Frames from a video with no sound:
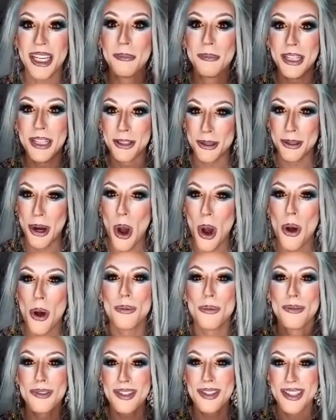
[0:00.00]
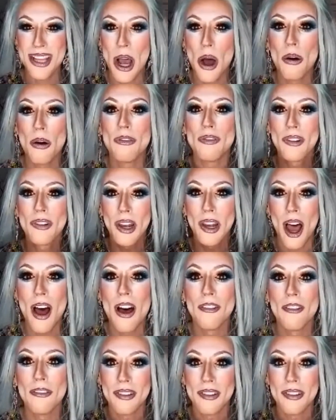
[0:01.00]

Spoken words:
be your own self-love.